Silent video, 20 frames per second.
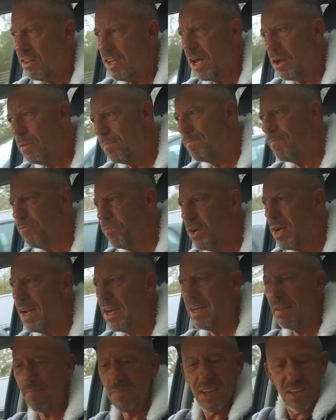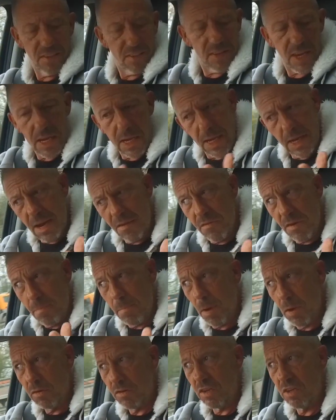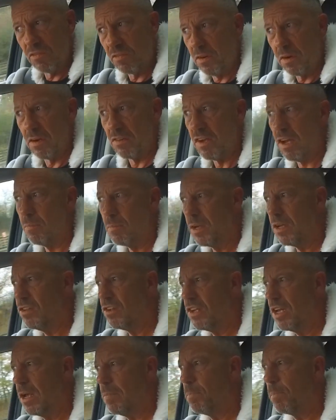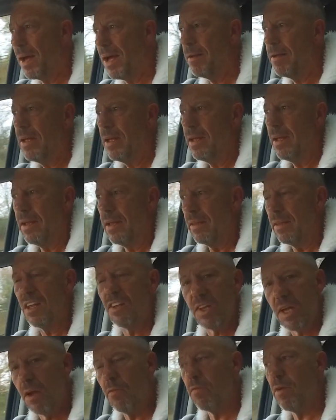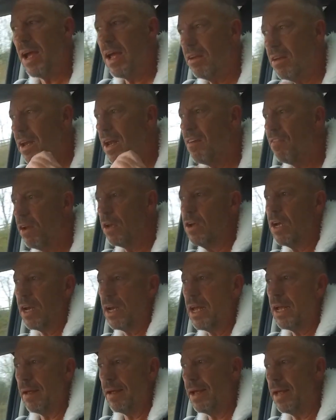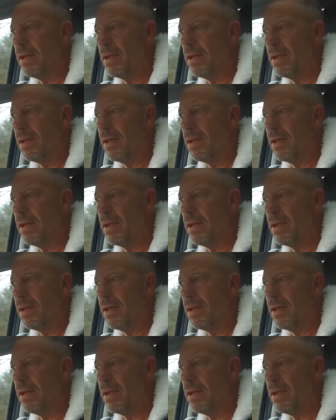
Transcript: So really, it's ticking every box as far as I'm concerned, but let's get round and have a look at it